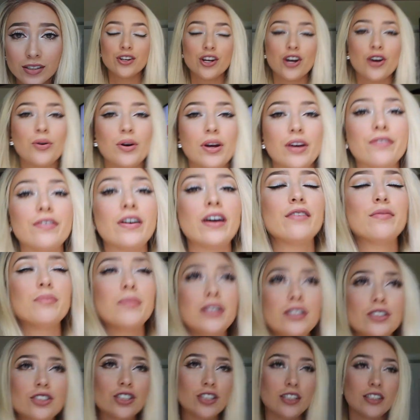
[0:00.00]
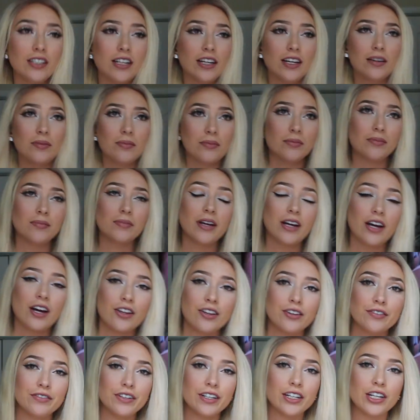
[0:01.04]
Now, if I've mentioned in my
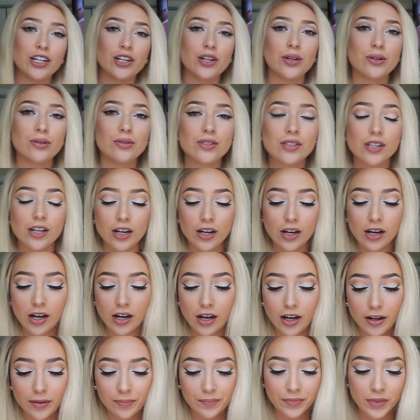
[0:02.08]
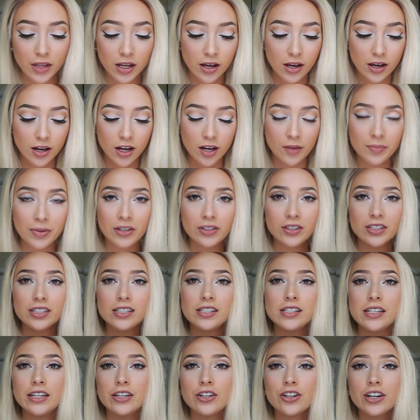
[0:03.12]
other videos about The
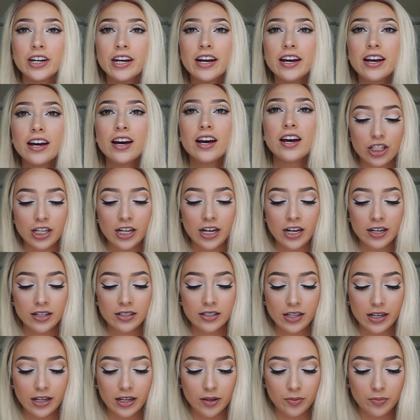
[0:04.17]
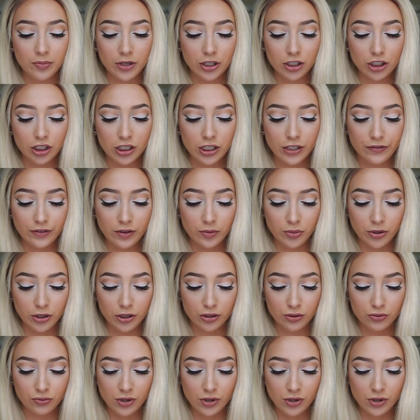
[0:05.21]
Secret, she has like a bunch of different books.